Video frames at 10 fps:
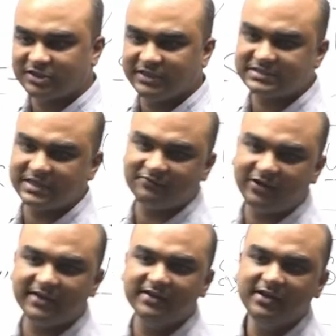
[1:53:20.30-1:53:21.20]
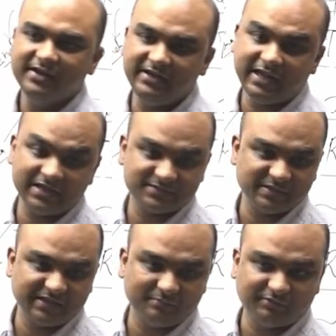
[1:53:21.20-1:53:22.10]
list and why India has
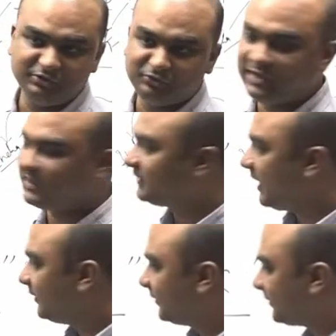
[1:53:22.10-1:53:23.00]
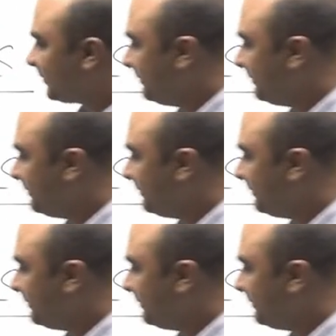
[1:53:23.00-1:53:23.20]
been kept into that category.